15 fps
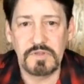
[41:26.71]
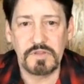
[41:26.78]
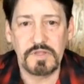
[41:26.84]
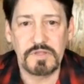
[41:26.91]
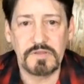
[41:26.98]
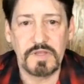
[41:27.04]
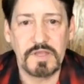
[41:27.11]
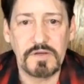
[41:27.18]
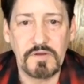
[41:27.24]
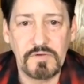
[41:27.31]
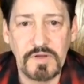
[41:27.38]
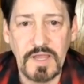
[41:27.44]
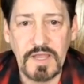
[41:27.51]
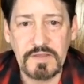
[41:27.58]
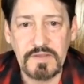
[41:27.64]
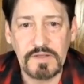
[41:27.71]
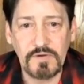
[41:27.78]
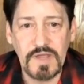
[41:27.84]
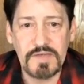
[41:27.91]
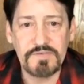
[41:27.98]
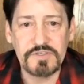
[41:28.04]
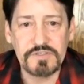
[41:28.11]
they don't
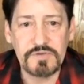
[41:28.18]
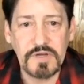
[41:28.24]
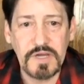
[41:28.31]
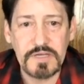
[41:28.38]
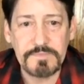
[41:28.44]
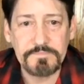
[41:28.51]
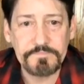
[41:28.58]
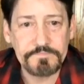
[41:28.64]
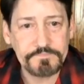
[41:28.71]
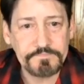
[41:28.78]
have it straight.